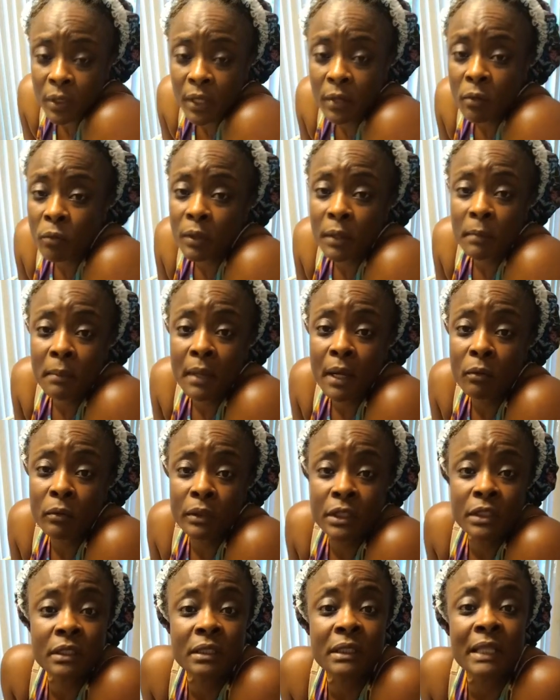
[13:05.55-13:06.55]
we women,
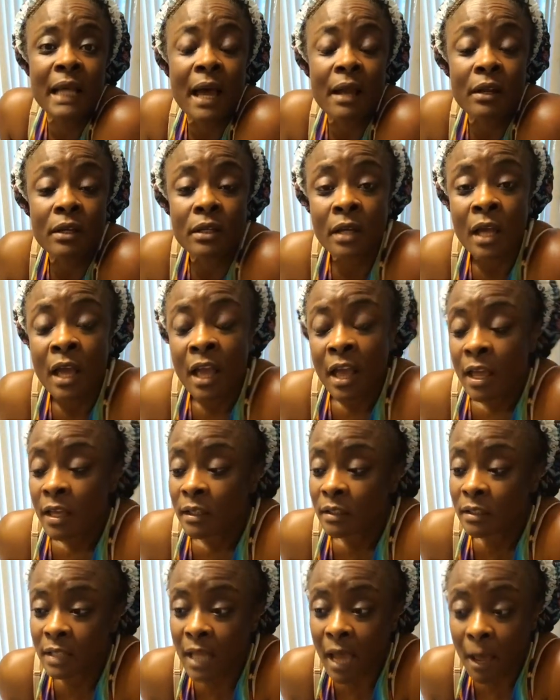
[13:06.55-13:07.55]
we just got to
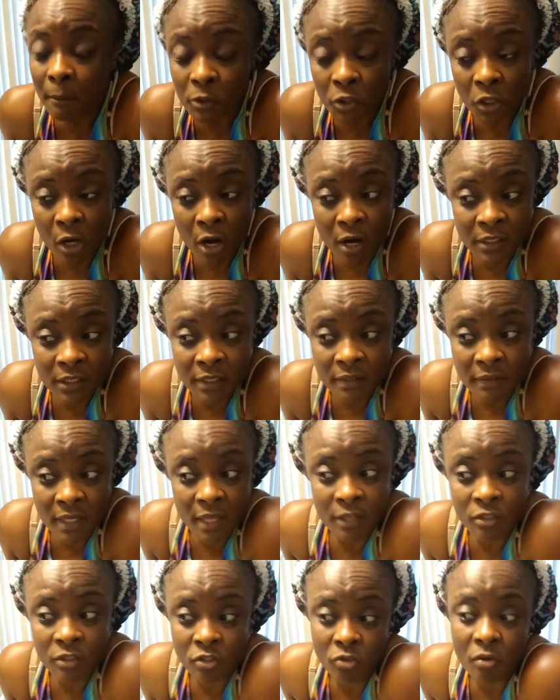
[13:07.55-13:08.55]
stop charging
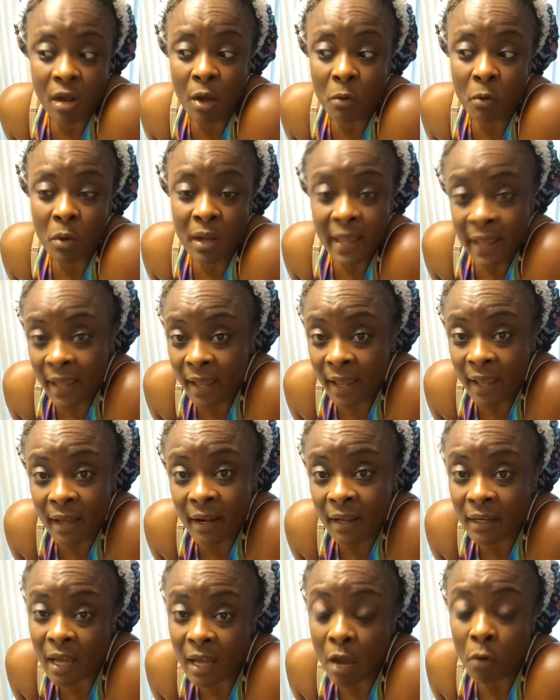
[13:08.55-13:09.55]
things to our
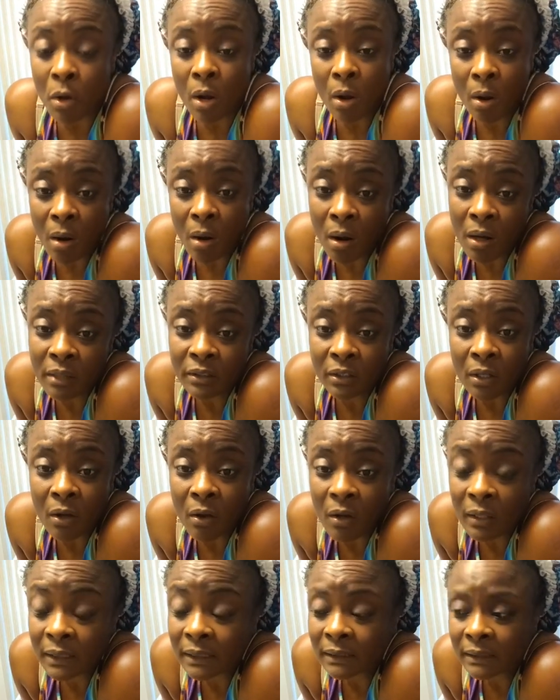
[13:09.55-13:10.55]
head and our hearts
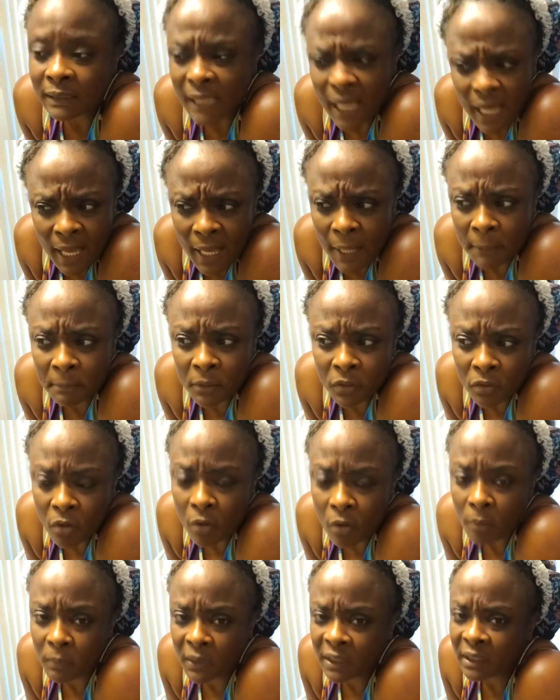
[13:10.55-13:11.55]
all the time, you
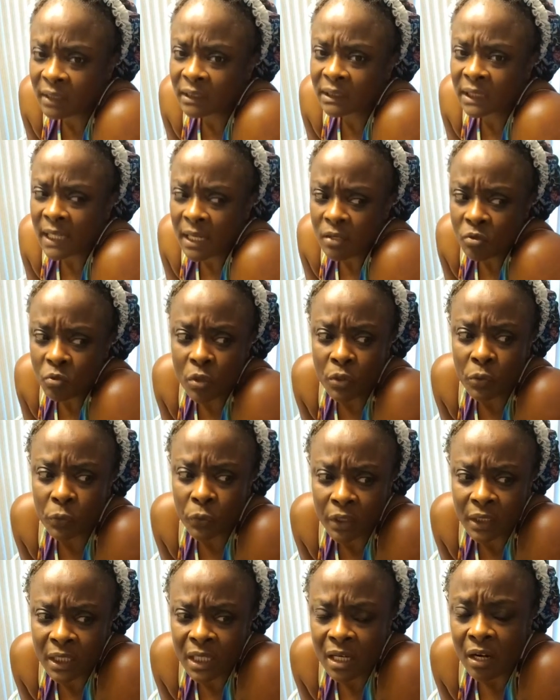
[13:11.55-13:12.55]
know, because that's what
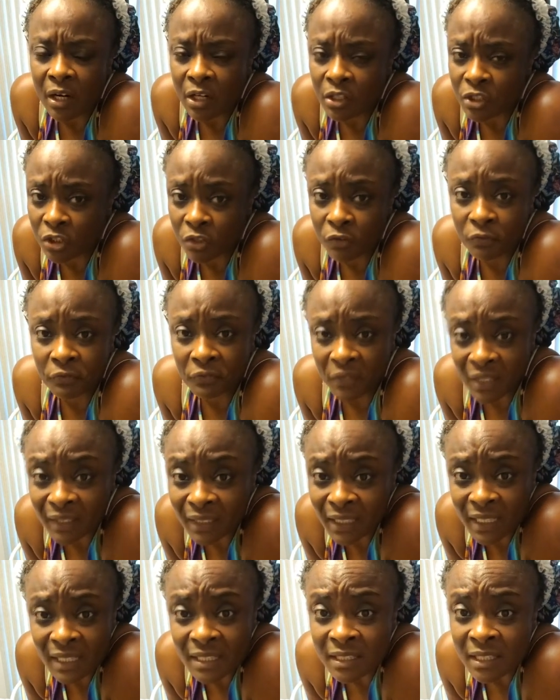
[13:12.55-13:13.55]
really hurts your
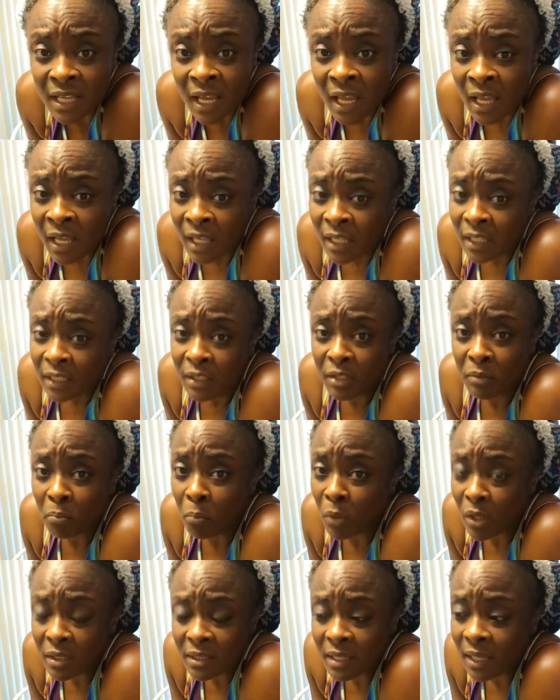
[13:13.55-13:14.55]
feelings.
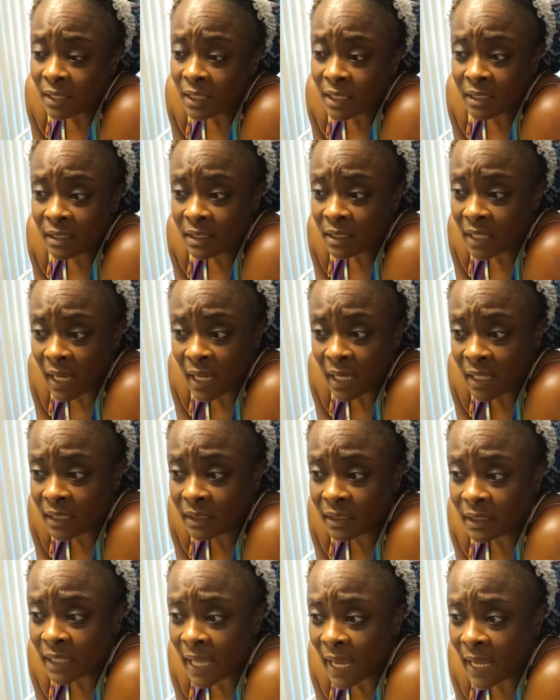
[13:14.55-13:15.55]
Most of these
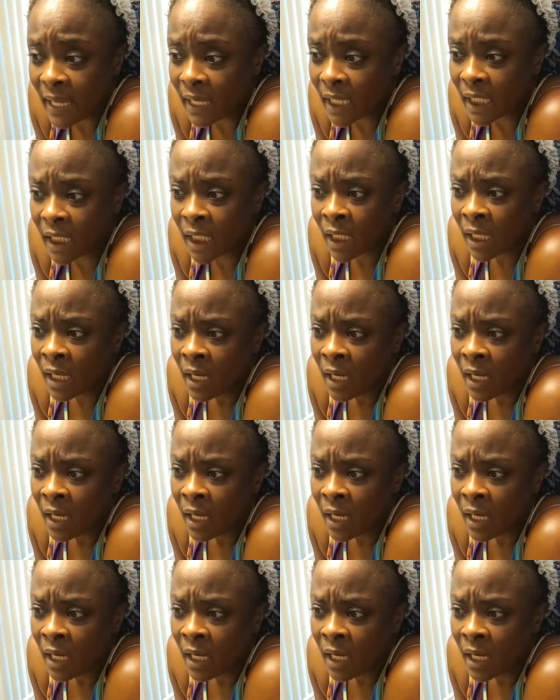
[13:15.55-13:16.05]
things, like,